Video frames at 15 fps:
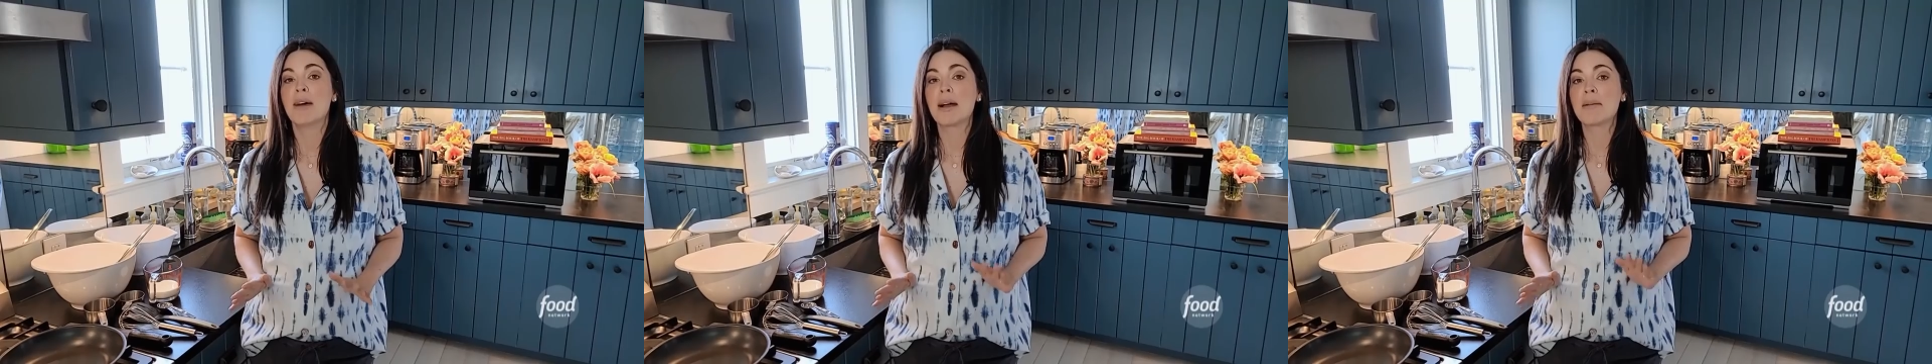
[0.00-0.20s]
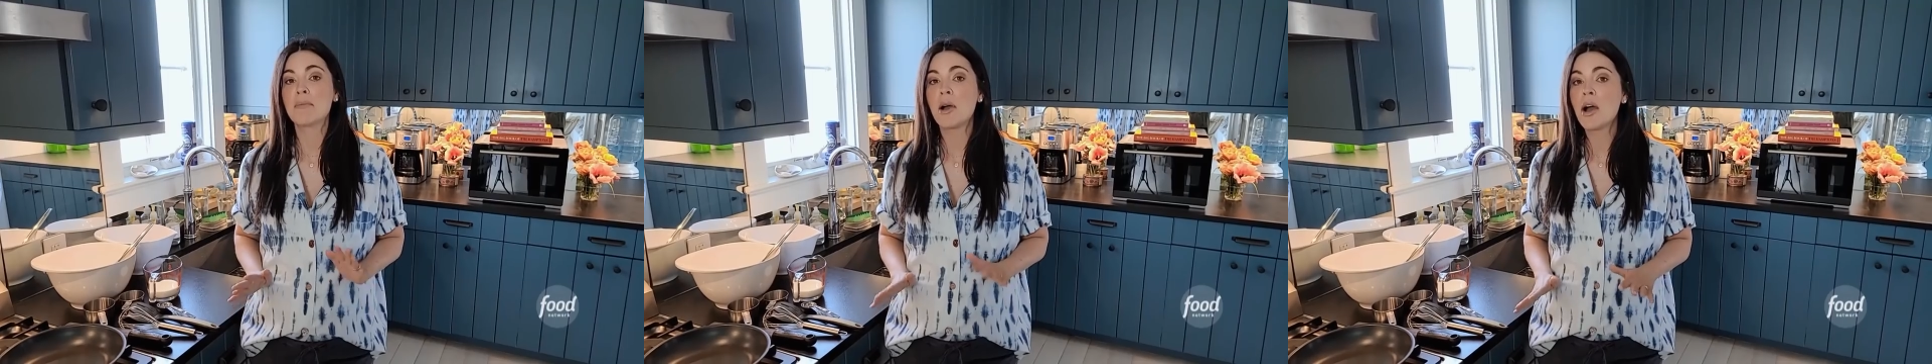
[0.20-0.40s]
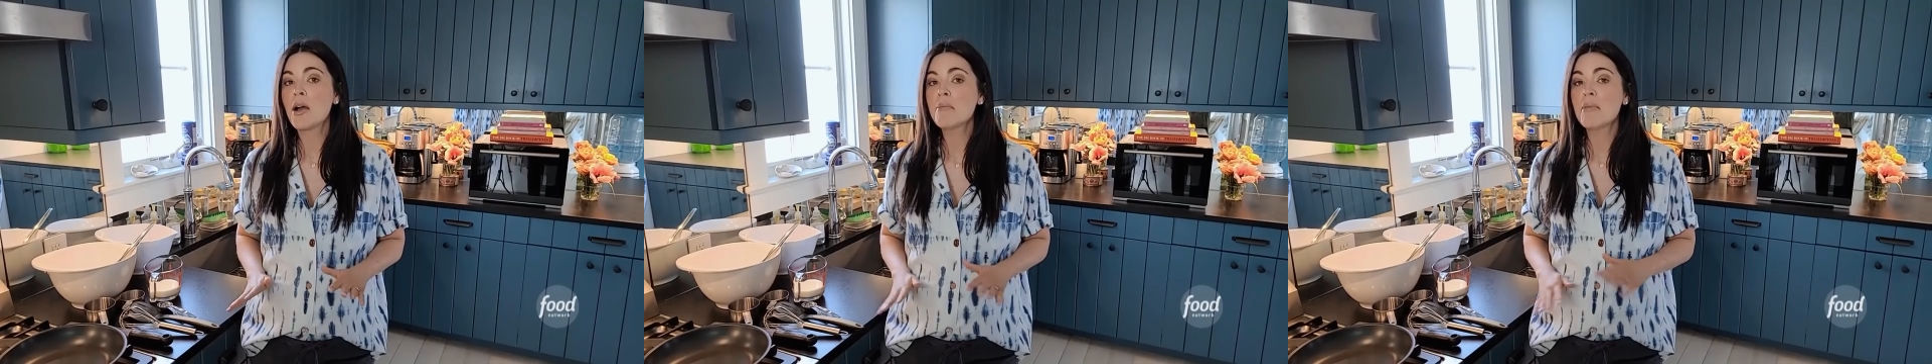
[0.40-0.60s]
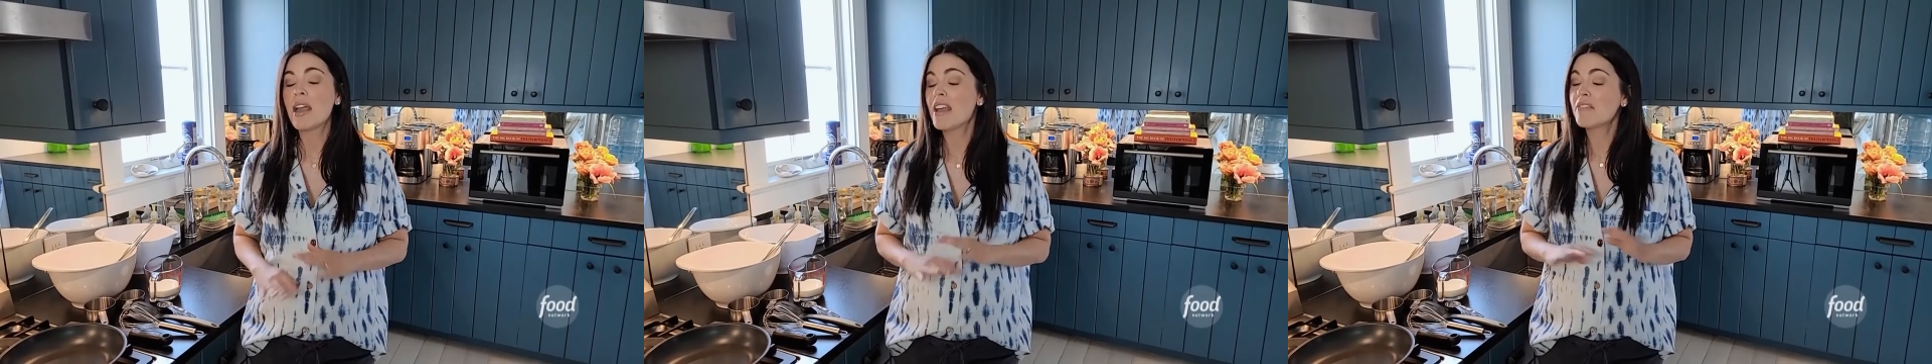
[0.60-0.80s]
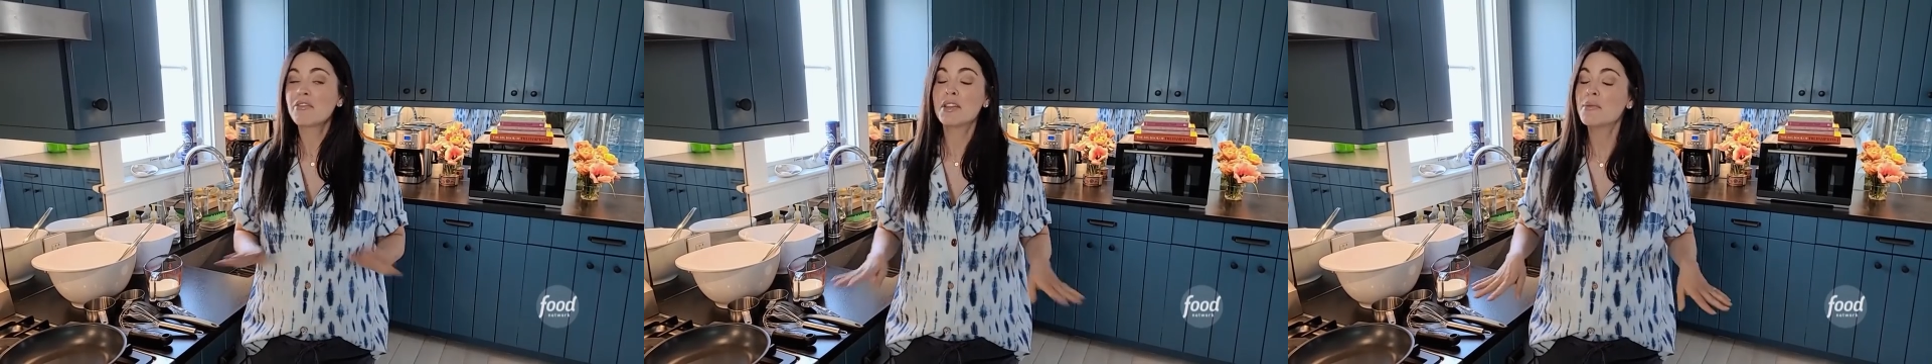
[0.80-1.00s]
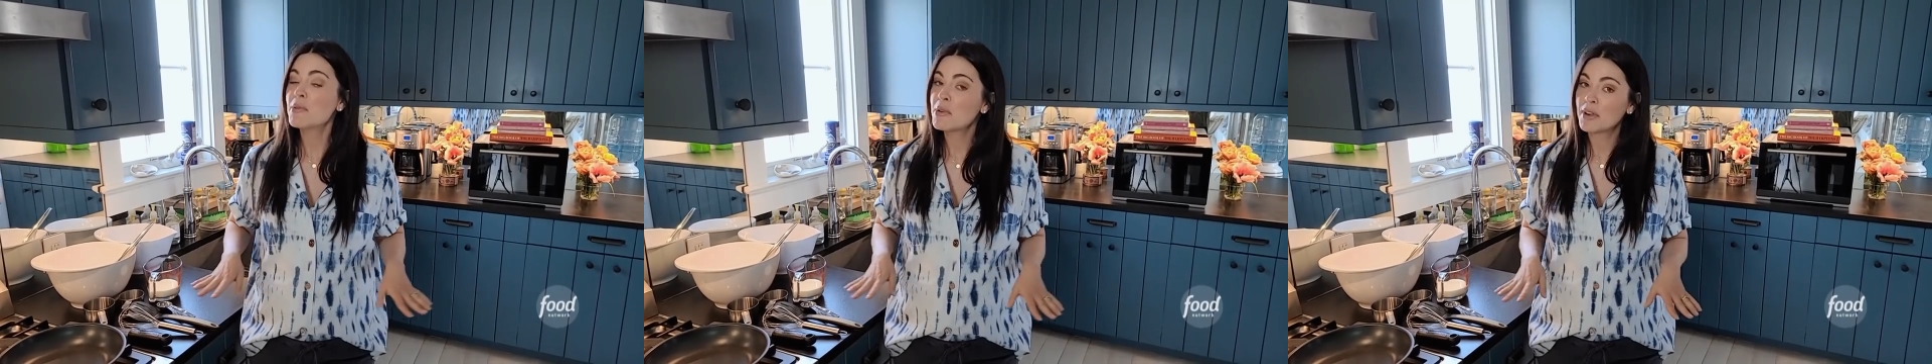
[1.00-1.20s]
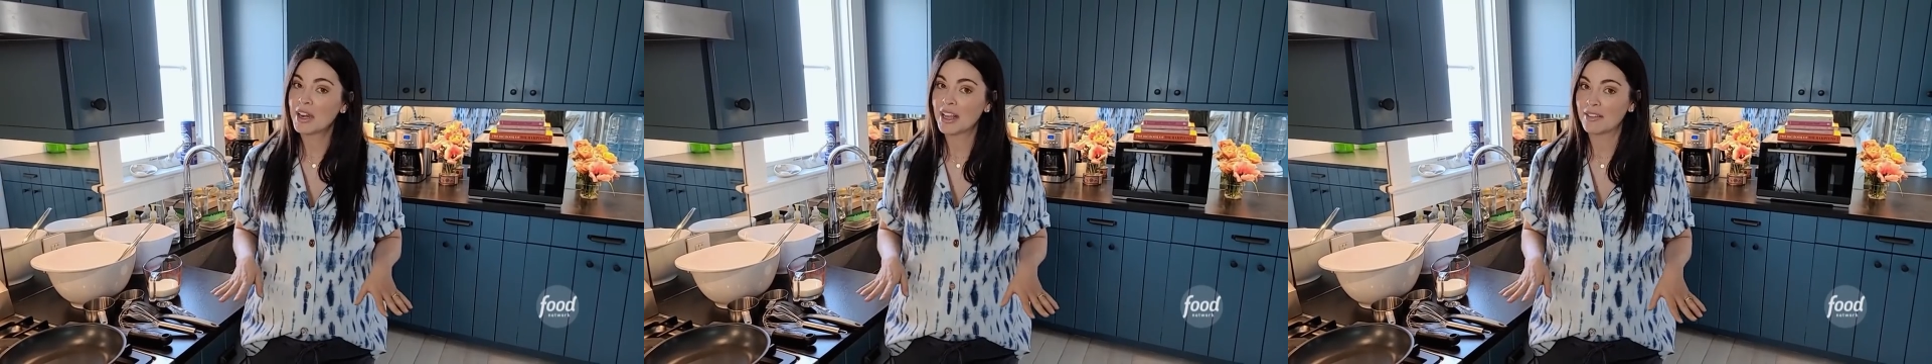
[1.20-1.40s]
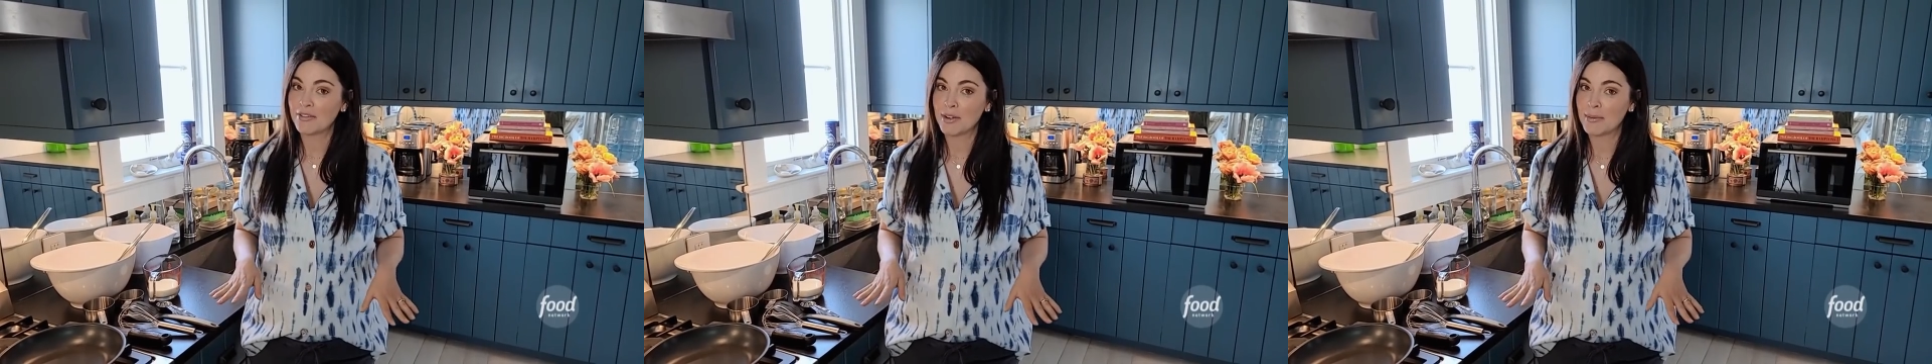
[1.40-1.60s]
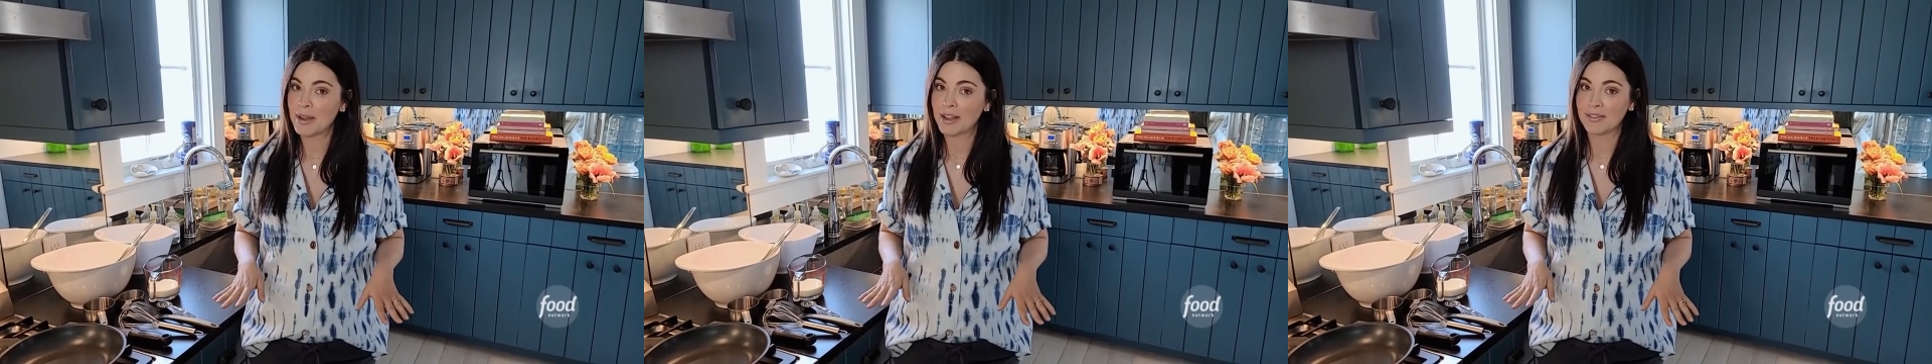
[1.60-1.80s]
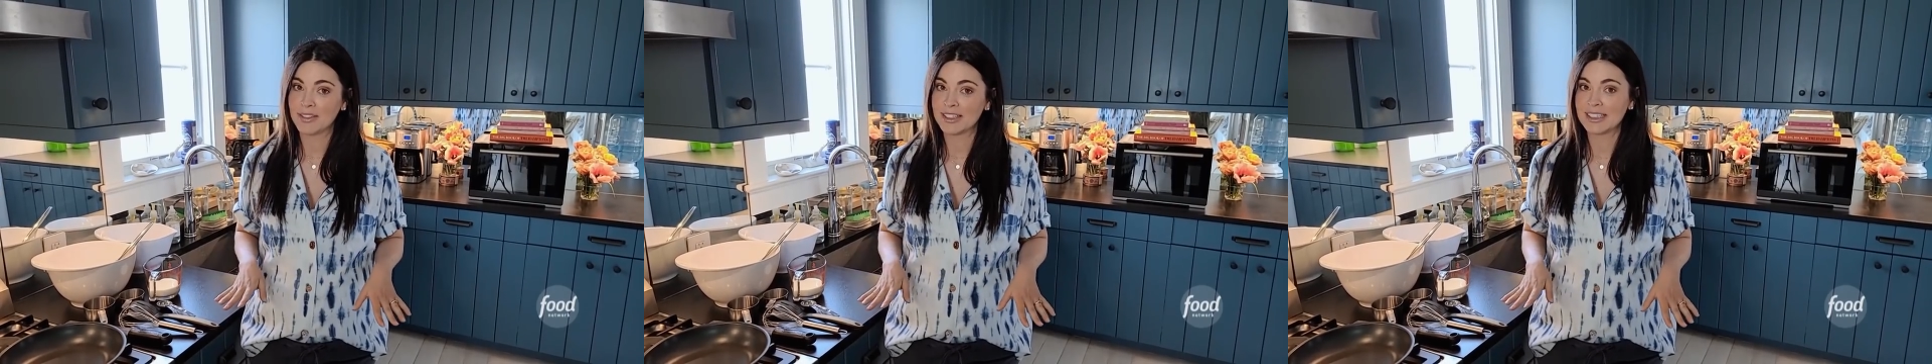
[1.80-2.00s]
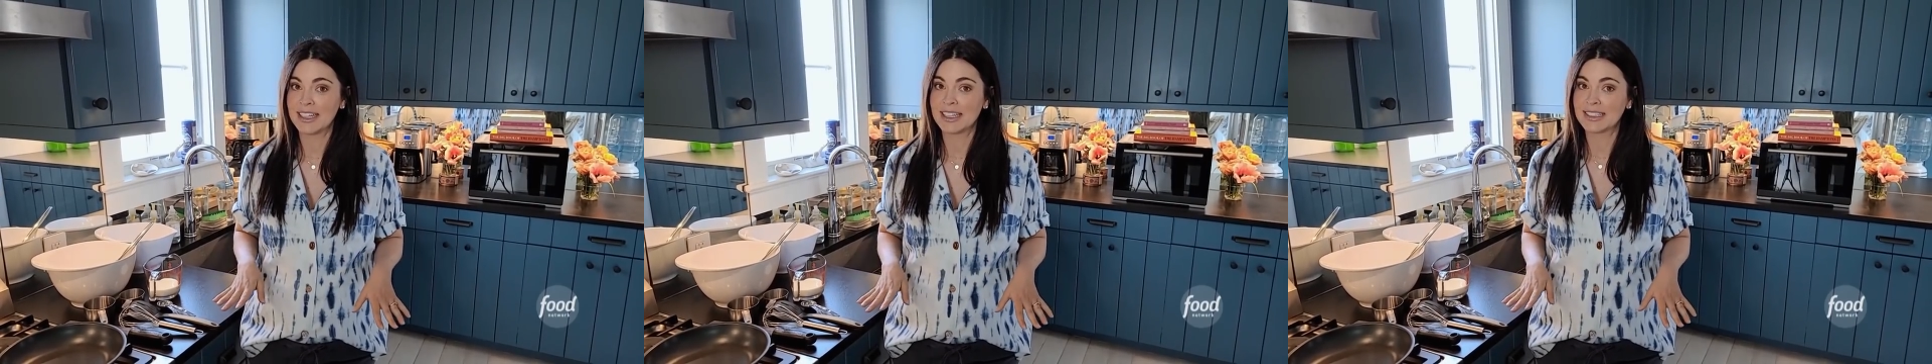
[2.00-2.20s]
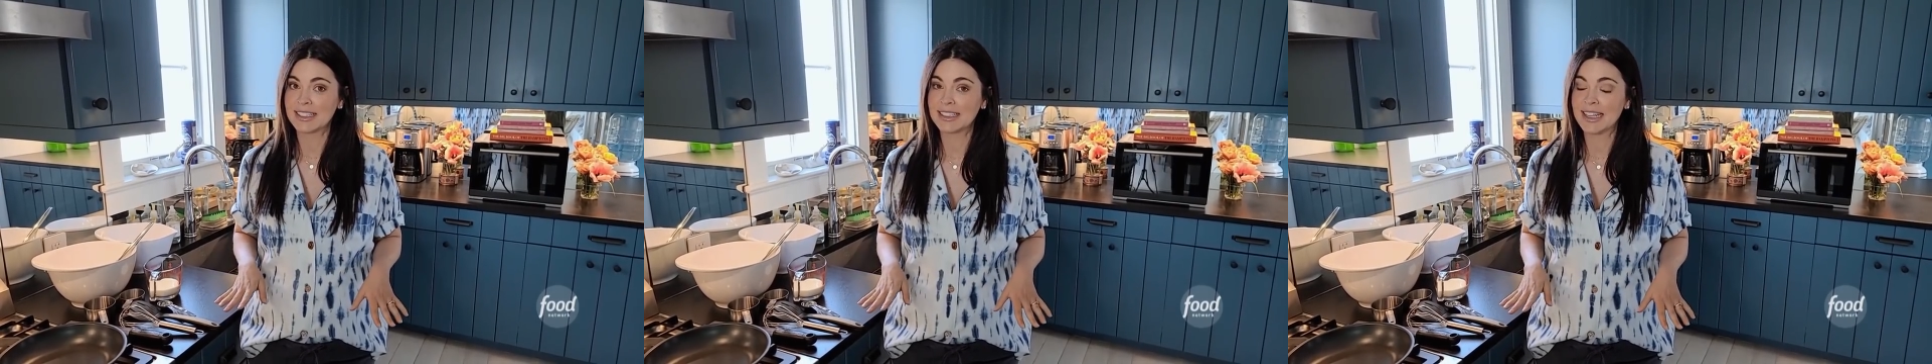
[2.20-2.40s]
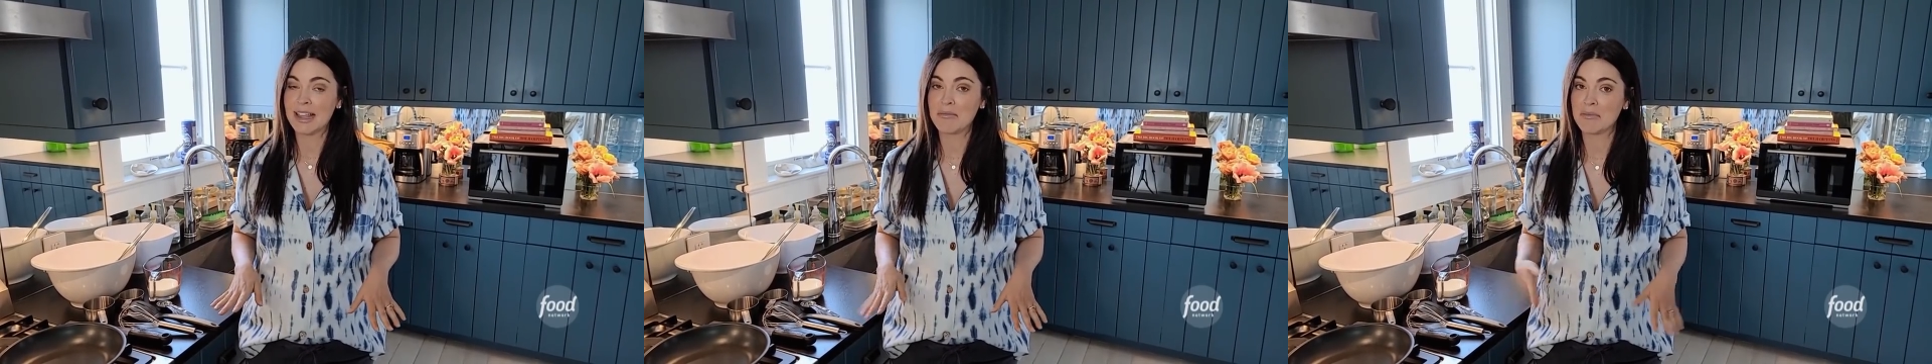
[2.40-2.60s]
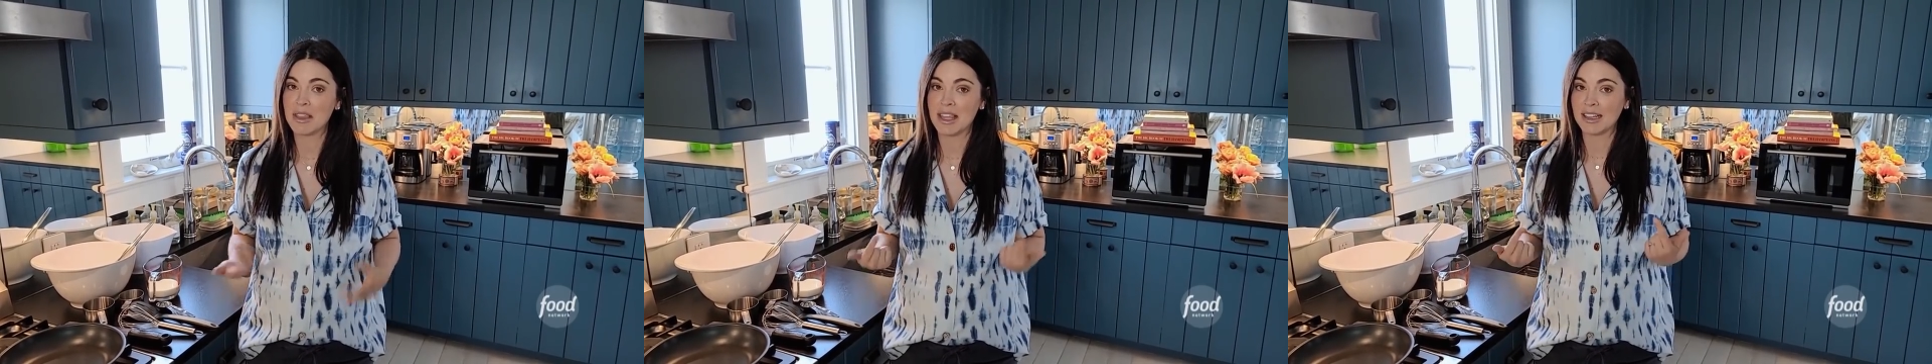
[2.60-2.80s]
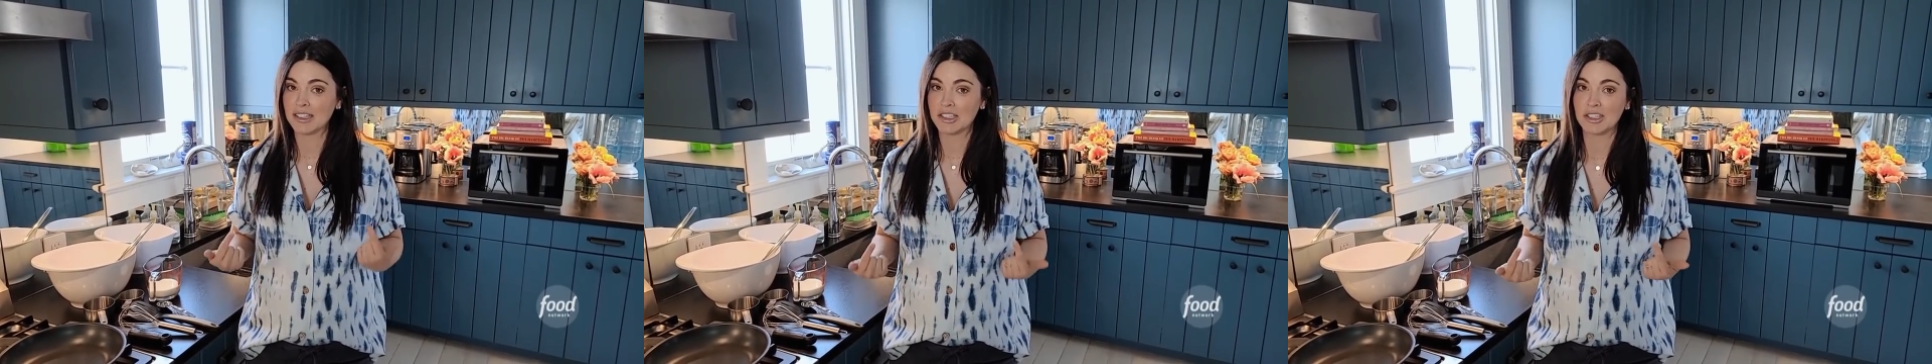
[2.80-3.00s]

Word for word: My mom, every morning for breakfast, has the same thing.